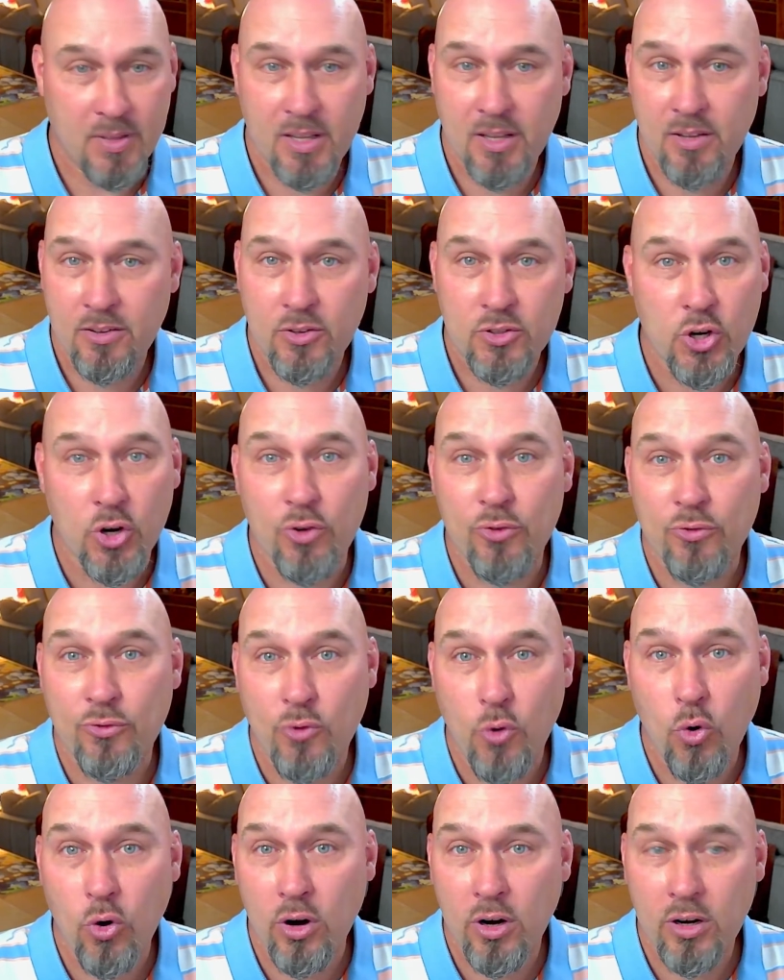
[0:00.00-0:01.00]
turn
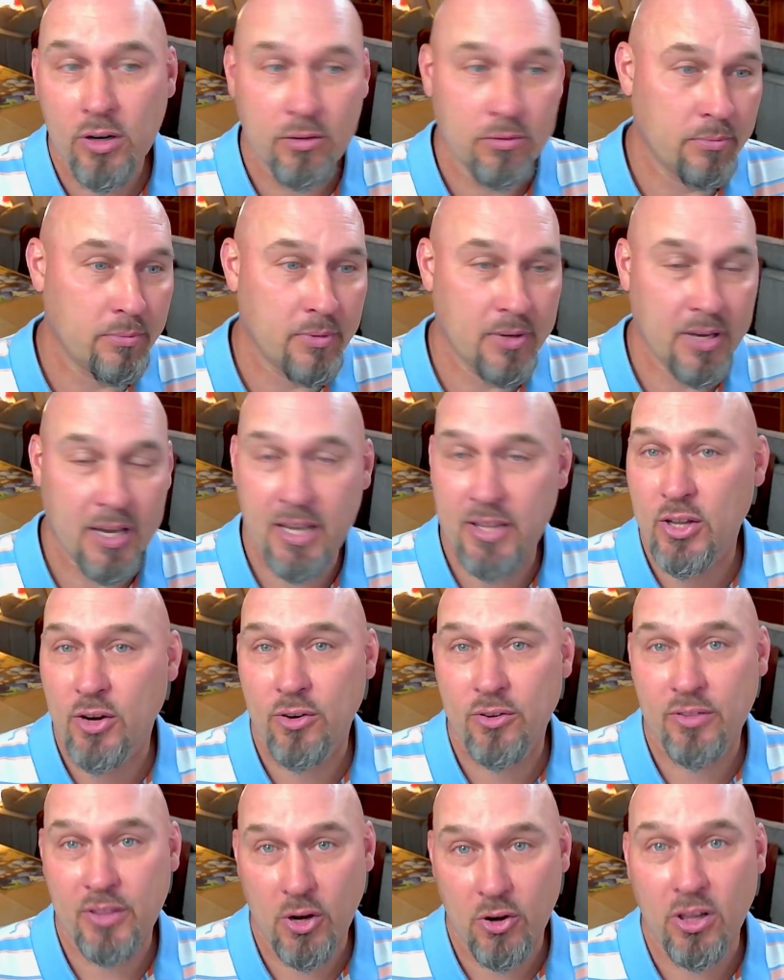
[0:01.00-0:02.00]
4,
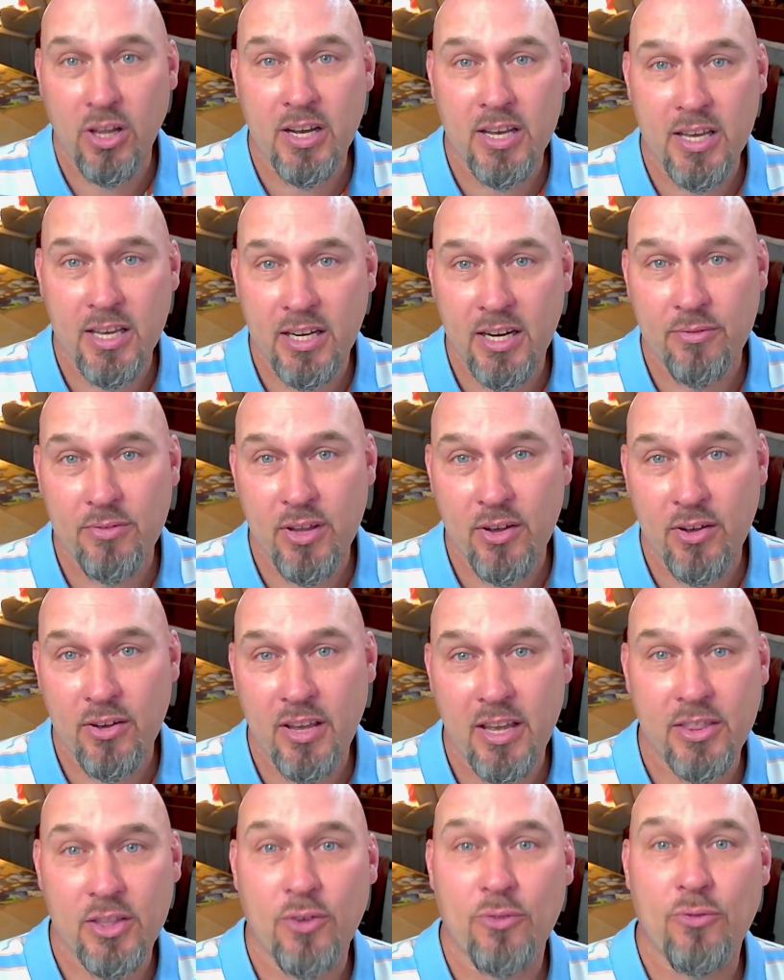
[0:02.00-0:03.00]
they're lucky enough to
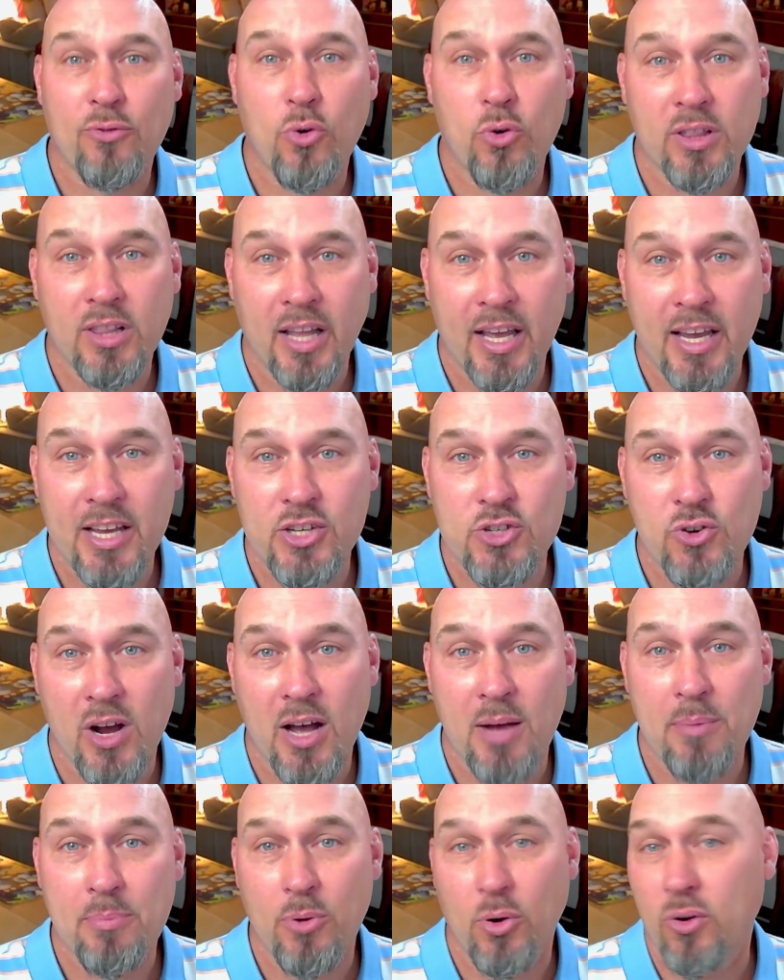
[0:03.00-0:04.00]
hit their 4th land
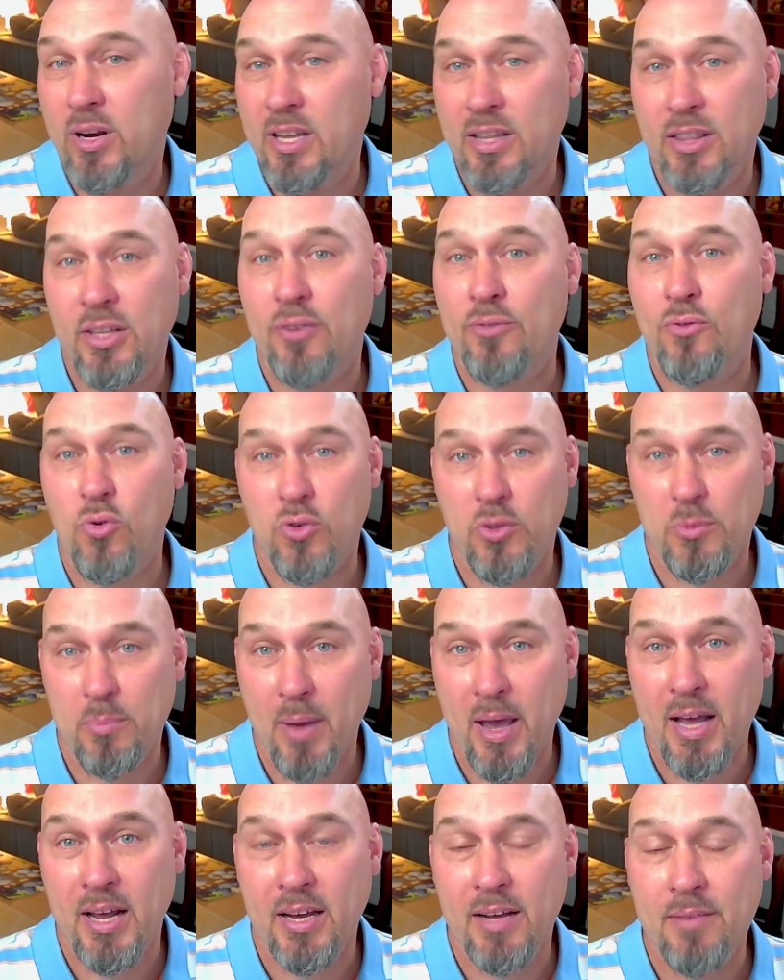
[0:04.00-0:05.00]
drop or get their 4th
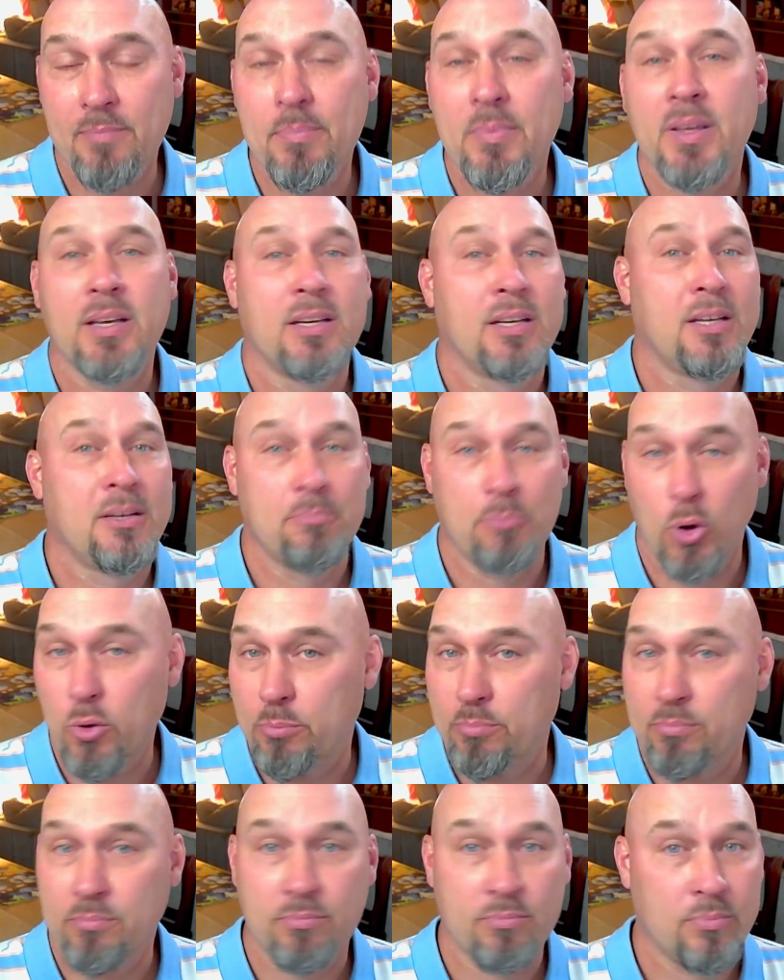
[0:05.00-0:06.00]
mana. Boom,
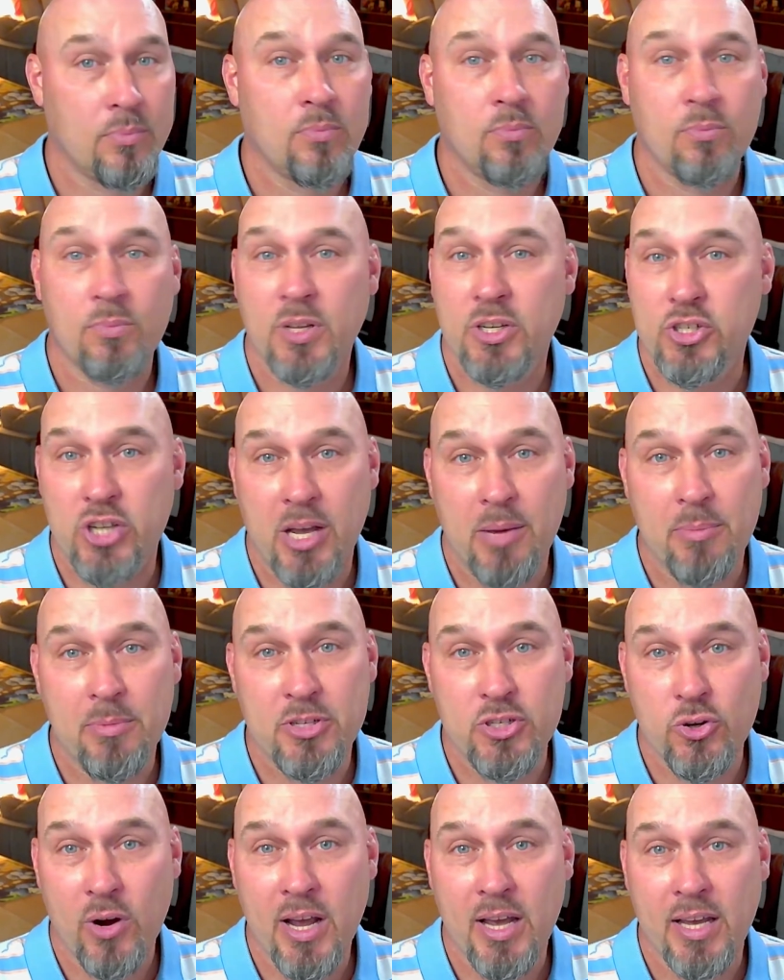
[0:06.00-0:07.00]
they're jamming
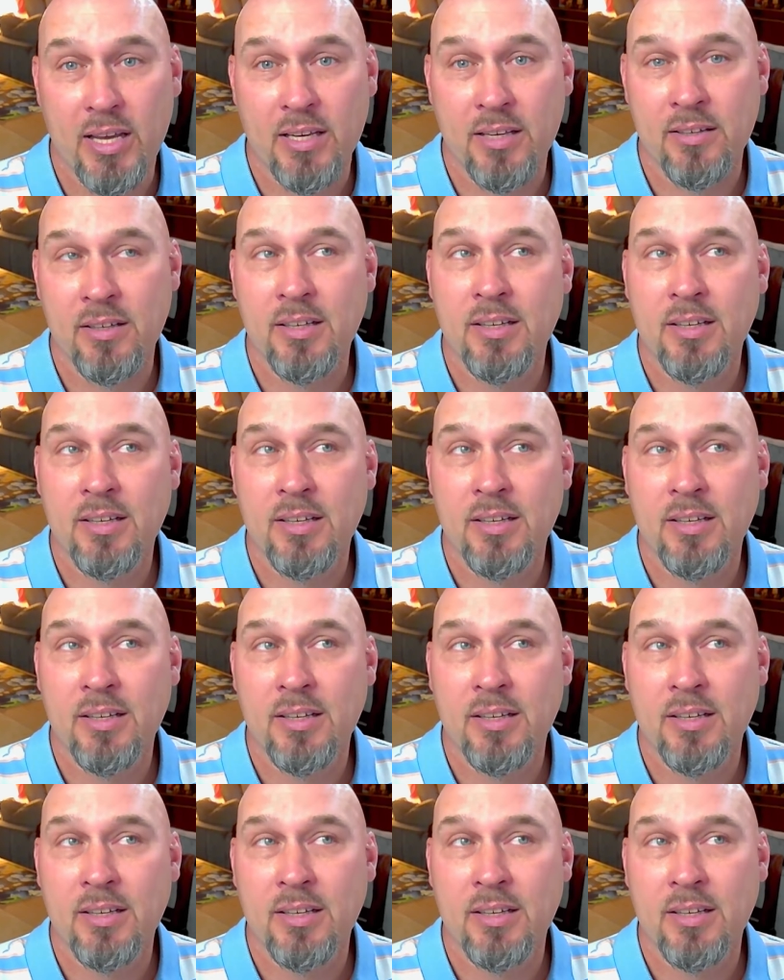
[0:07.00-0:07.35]
Drake.